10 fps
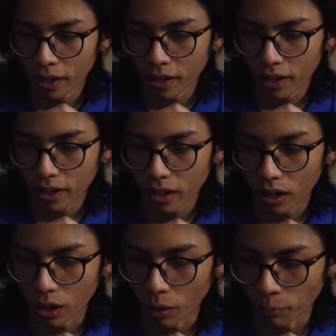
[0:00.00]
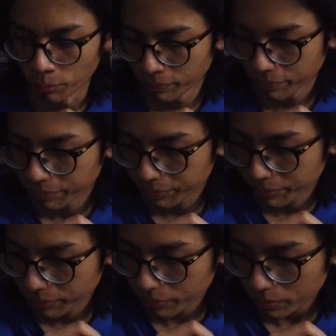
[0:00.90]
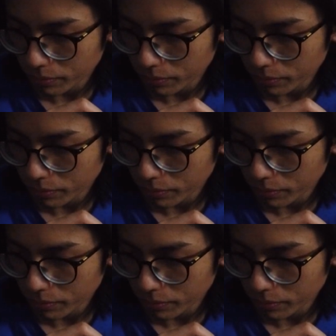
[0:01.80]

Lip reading: (no one is talking)